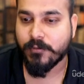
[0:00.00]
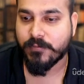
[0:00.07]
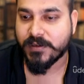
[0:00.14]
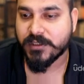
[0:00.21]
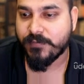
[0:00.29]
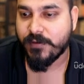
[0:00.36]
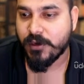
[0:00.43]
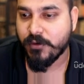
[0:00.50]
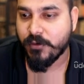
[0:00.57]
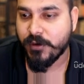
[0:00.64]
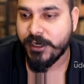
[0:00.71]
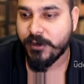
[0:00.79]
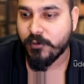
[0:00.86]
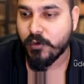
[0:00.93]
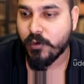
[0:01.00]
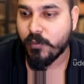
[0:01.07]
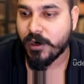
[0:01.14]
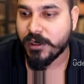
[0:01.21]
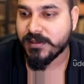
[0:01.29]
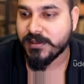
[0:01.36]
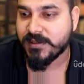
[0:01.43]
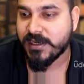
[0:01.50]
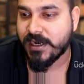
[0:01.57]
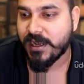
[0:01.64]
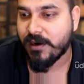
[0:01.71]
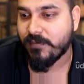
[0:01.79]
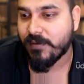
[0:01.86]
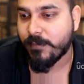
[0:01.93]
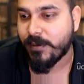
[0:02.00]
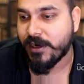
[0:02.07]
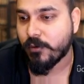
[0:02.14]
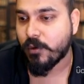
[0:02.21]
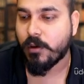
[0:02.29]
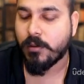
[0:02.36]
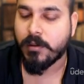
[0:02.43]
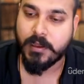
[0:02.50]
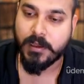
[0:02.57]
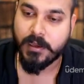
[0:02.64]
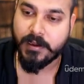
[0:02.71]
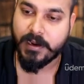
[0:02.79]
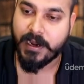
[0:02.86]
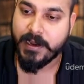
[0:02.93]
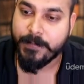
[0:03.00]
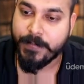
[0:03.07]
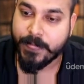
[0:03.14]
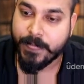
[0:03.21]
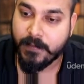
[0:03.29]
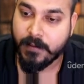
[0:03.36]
by 2, first of all, you need to know what is this Z alpha by 2, right?